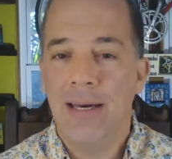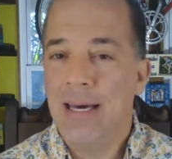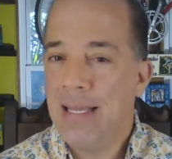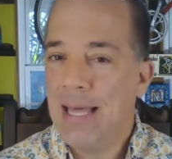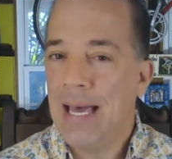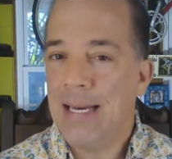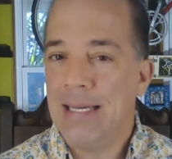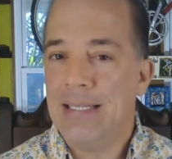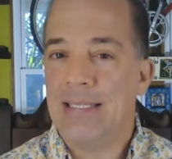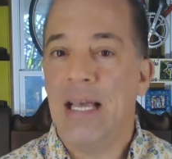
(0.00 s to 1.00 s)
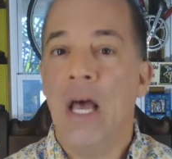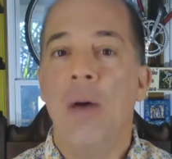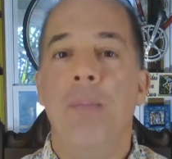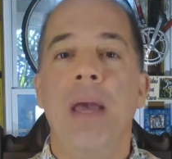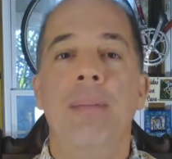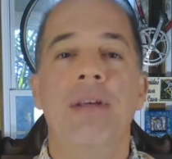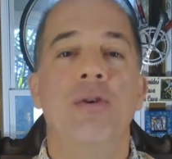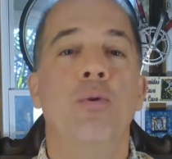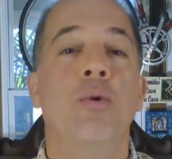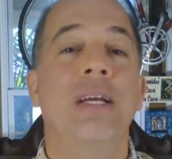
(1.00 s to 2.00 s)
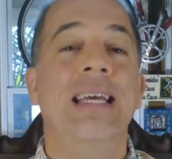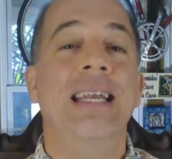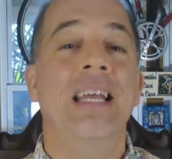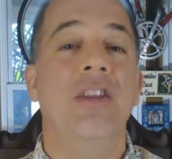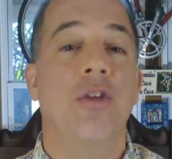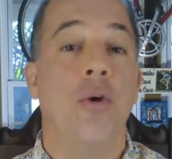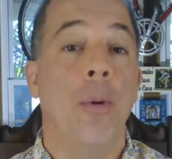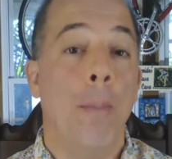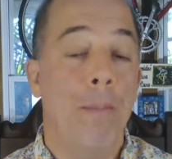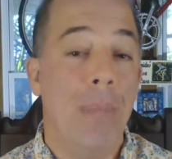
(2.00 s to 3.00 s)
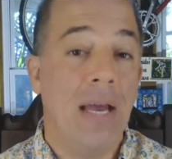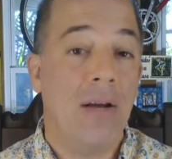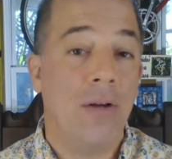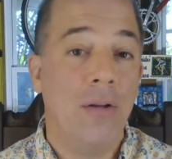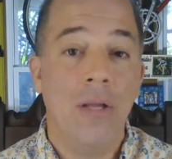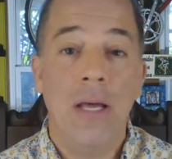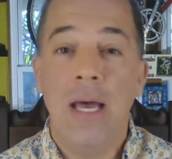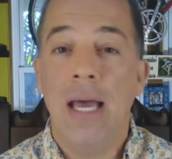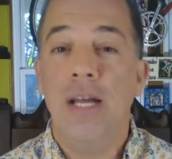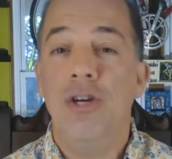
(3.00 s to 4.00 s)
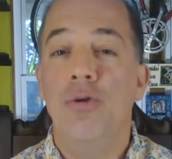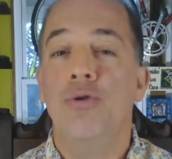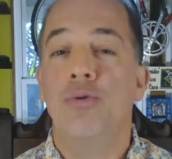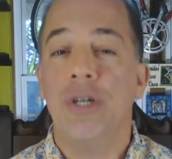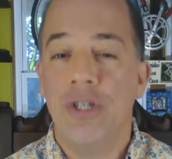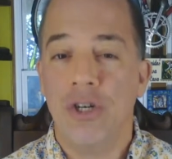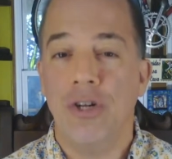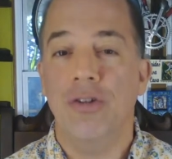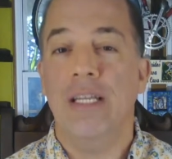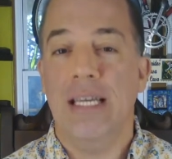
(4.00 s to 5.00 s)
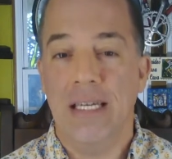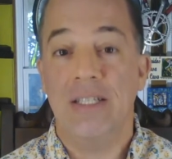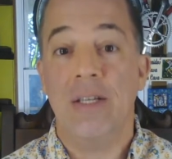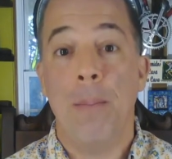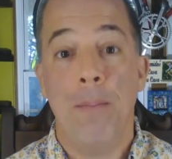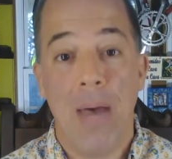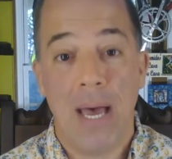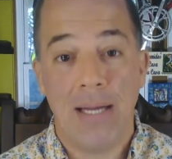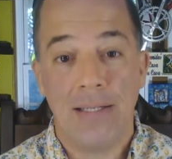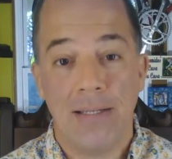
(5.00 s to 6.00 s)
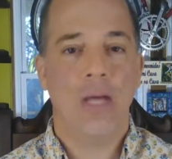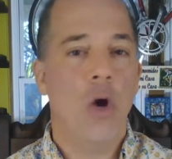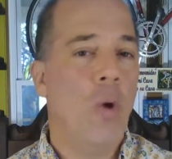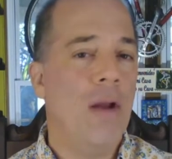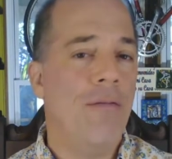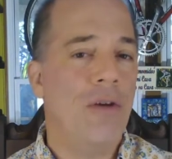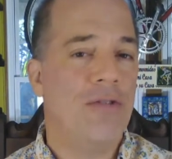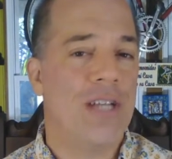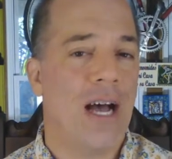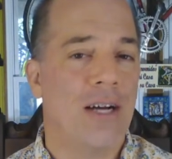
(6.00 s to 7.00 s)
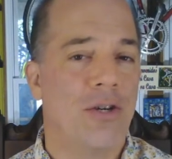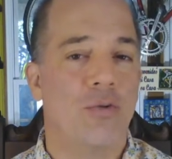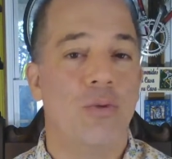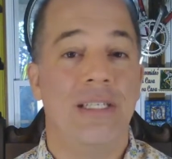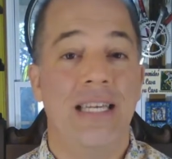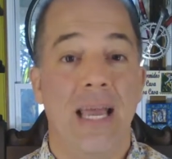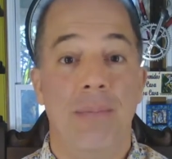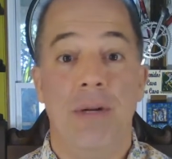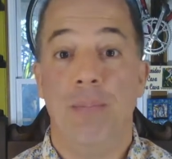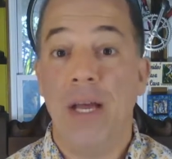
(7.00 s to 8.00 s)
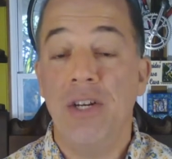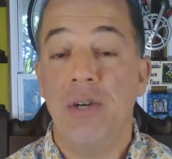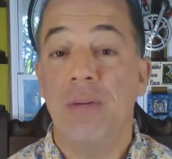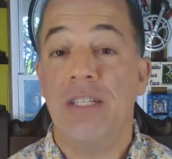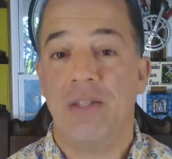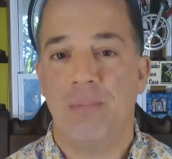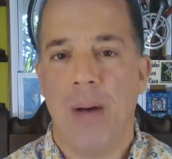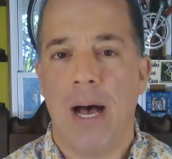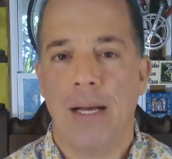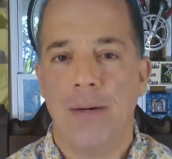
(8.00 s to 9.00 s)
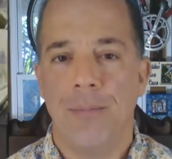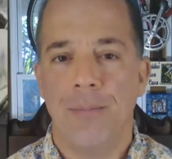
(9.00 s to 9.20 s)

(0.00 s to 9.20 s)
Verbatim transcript: That is, babies who were getting their medical and nutritional needs met. One of those doctors was named Benjamin Spock.